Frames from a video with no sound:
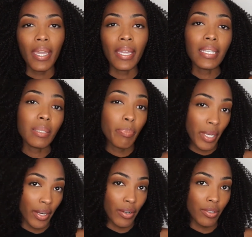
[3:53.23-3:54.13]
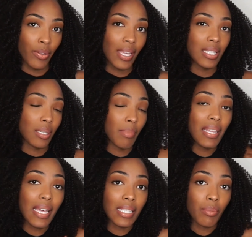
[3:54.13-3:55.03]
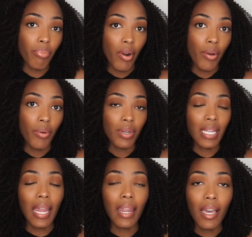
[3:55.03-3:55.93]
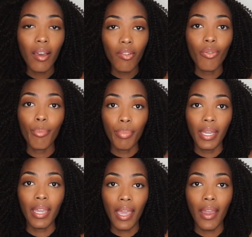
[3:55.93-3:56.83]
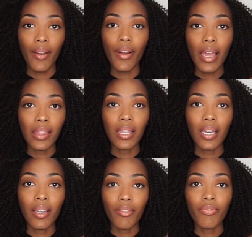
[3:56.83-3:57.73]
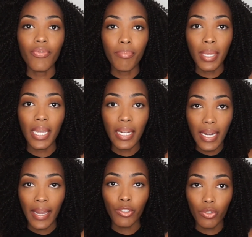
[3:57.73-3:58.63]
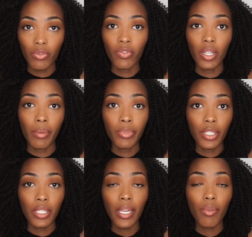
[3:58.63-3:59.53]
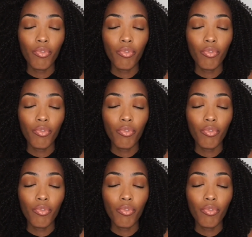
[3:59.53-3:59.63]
it gets bigger, so that, to me, that's a pro because I love big hair. I love big natural voluptuous